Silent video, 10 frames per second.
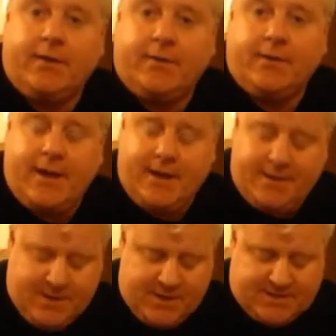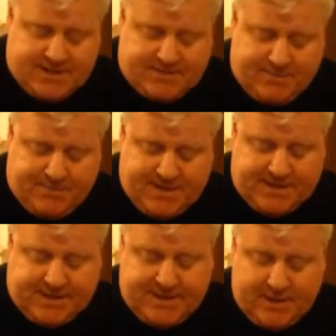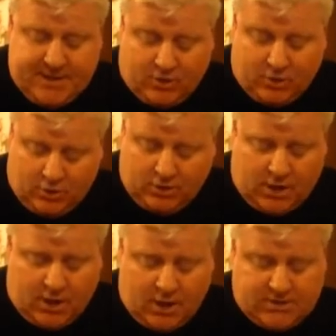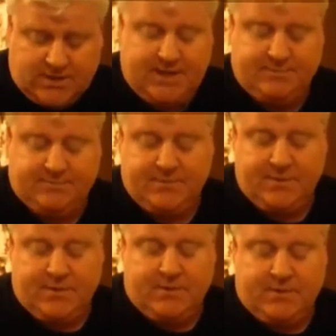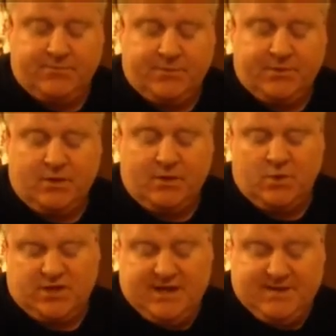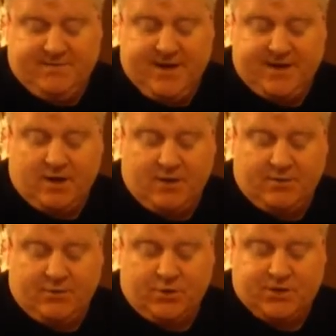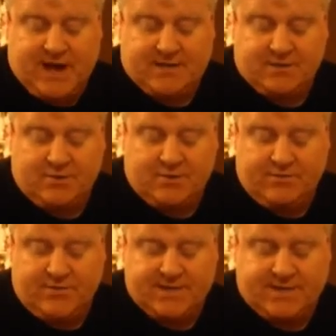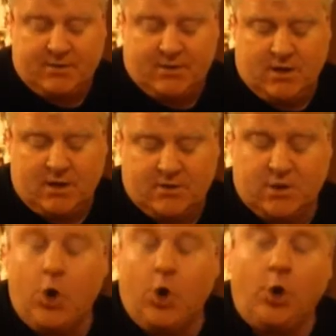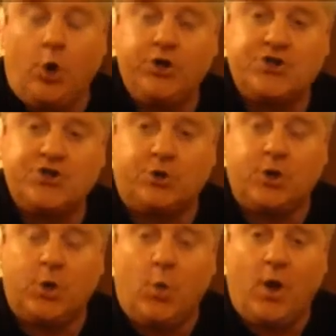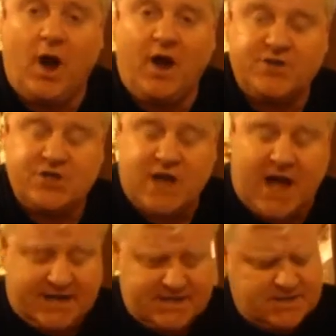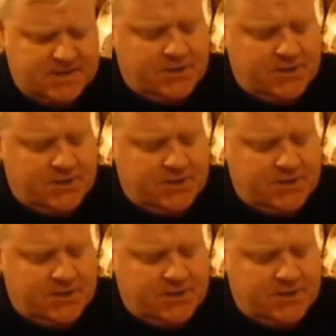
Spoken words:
Okay, so that's basically it. You've got all the cards here, which in effect are the 4 jacks and the 3 face down cards. The audience are only aware of the jacks.